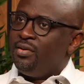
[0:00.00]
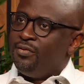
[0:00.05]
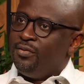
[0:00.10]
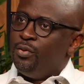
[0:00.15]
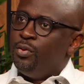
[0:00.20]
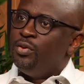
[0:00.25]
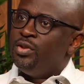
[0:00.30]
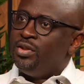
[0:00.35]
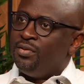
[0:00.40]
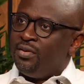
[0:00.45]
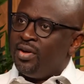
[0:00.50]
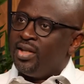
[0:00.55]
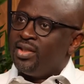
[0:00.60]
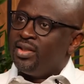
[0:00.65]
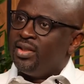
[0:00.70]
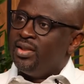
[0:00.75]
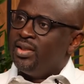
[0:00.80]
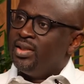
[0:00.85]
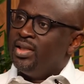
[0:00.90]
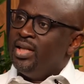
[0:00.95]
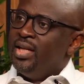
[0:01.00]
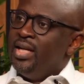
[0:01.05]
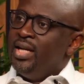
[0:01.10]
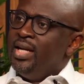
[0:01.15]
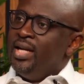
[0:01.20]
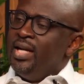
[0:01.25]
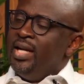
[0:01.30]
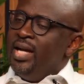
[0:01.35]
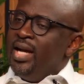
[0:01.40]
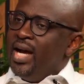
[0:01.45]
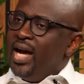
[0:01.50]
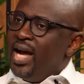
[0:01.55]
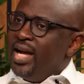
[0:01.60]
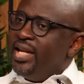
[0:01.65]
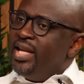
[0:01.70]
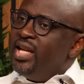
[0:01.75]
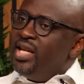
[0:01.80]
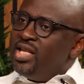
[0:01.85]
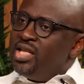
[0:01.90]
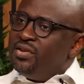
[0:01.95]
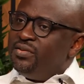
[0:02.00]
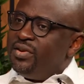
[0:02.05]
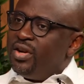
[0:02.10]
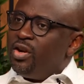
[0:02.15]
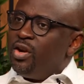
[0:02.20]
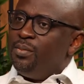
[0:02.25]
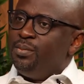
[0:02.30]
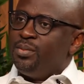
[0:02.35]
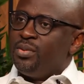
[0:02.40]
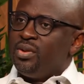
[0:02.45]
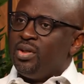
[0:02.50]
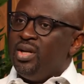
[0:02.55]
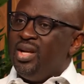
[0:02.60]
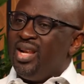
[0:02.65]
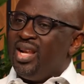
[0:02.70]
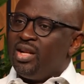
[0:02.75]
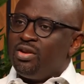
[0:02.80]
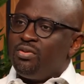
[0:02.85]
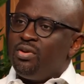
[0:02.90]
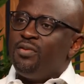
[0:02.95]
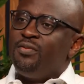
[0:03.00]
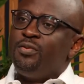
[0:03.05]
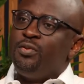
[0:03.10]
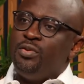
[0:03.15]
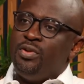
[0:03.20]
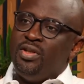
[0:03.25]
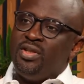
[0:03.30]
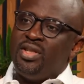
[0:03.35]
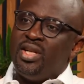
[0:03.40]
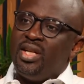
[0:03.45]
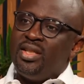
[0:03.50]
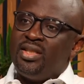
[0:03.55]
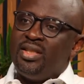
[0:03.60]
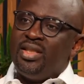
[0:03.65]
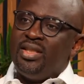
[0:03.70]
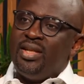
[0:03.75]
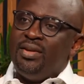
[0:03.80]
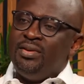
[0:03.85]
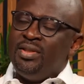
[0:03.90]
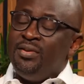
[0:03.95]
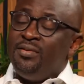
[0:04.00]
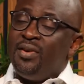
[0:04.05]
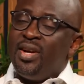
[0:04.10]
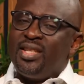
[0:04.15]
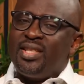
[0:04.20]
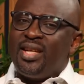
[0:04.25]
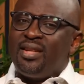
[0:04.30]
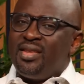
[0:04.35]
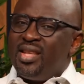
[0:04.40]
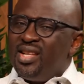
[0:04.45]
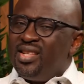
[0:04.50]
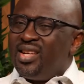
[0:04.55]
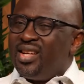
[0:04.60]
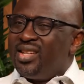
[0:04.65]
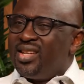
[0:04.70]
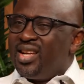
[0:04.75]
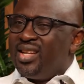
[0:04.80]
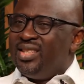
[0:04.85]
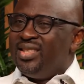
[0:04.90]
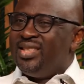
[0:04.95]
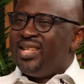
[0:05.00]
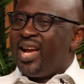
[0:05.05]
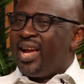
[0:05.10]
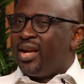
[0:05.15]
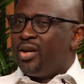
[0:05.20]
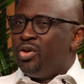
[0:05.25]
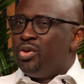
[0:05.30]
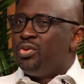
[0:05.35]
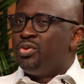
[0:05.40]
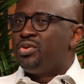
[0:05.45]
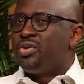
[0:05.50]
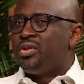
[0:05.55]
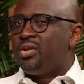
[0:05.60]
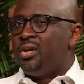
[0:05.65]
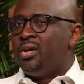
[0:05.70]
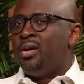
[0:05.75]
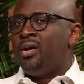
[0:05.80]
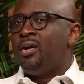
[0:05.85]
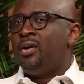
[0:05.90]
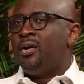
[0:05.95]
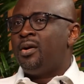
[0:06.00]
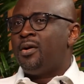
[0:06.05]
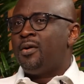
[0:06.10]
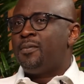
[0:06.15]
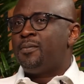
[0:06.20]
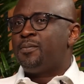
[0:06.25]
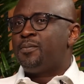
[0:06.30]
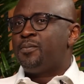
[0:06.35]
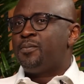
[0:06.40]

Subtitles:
flow devices. And he developed a lateral flow device, I think, that can diagnose 10